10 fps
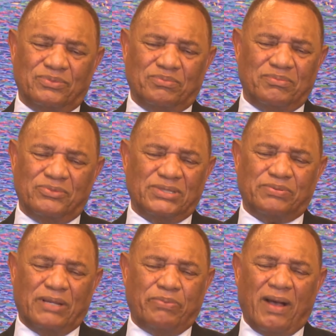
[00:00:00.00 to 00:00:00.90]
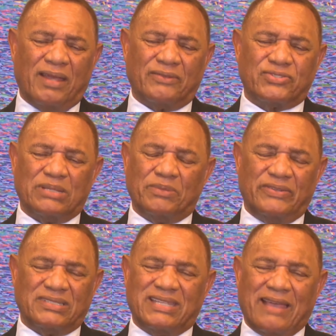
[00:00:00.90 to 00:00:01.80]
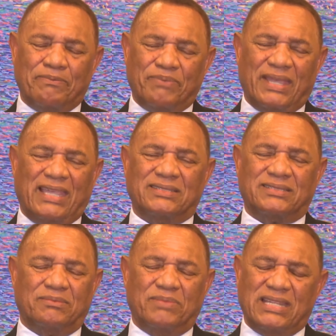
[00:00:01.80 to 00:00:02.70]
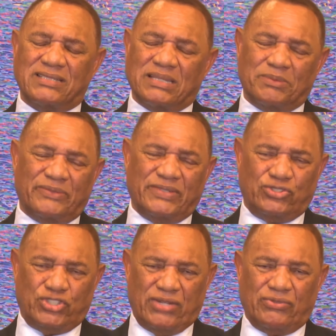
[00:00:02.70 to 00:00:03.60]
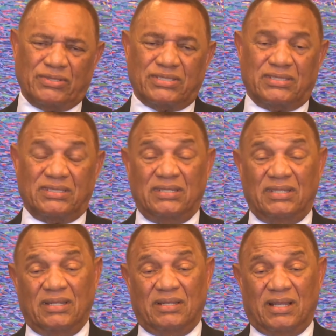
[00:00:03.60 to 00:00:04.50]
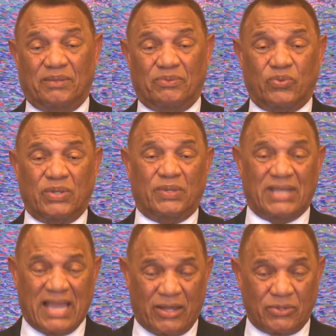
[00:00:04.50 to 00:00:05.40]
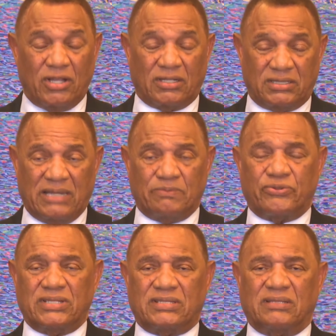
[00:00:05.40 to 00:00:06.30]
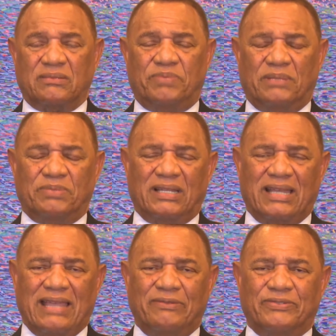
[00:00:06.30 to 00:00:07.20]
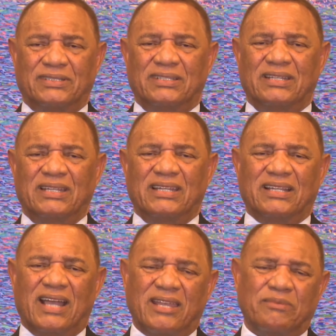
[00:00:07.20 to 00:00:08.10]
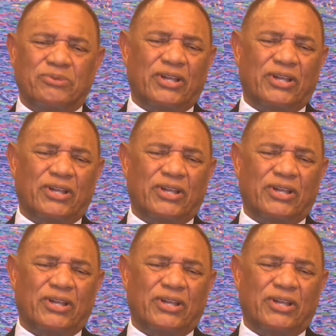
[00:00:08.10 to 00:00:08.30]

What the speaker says: was a part of some of his campaigns and meeting some of his generals, and we were now contemporaries in public life. And Carter brought an